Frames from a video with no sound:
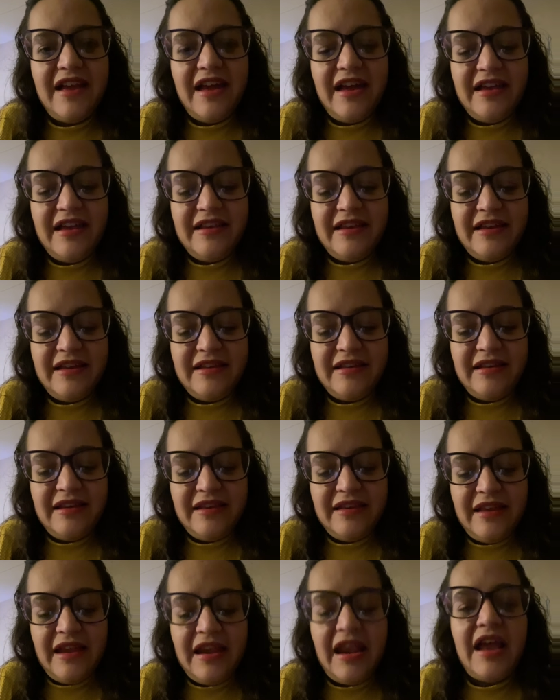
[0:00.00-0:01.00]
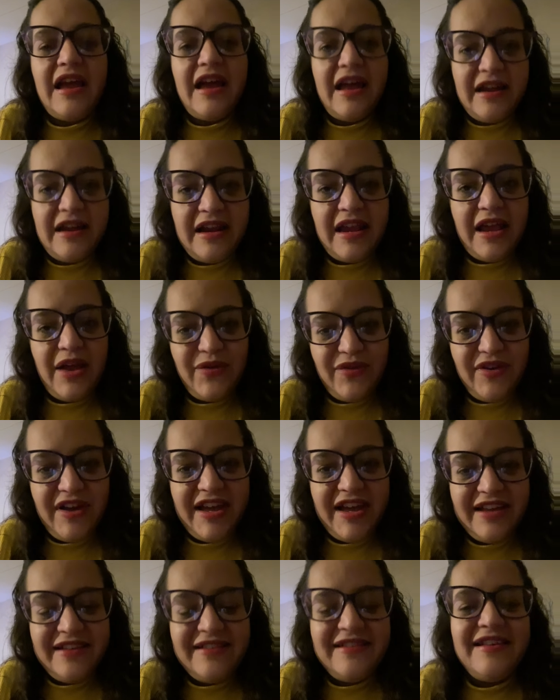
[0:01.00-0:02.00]
guys, that I got it out,
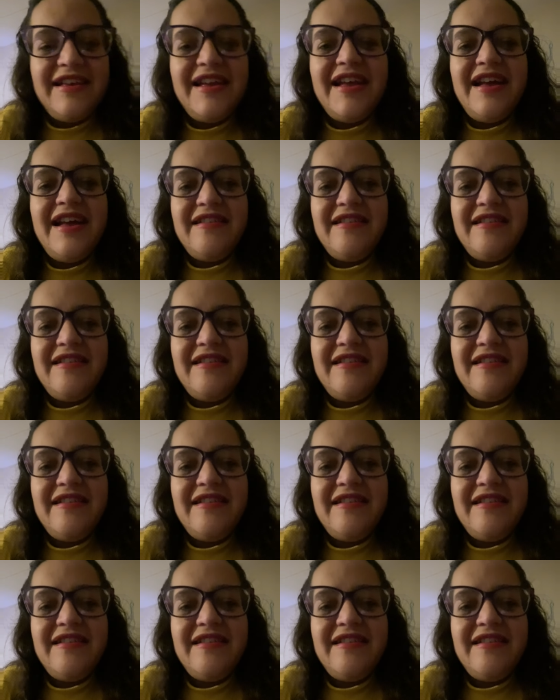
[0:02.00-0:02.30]
guys.